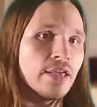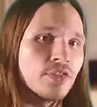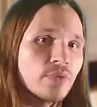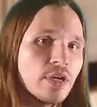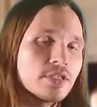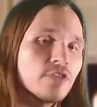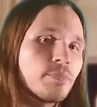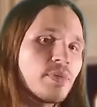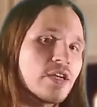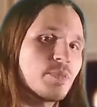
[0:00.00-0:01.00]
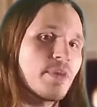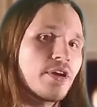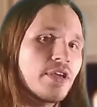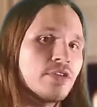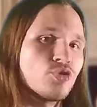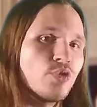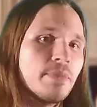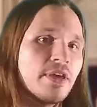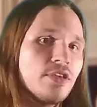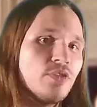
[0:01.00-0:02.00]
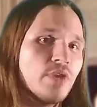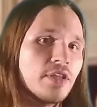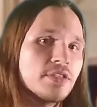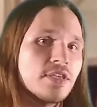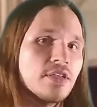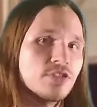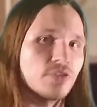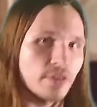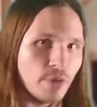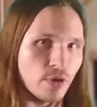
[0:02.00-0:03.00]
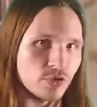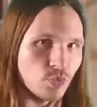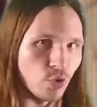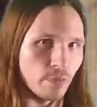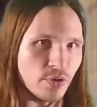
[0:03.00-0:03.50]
in the relative prosperity enjoyed by the United States during the post-war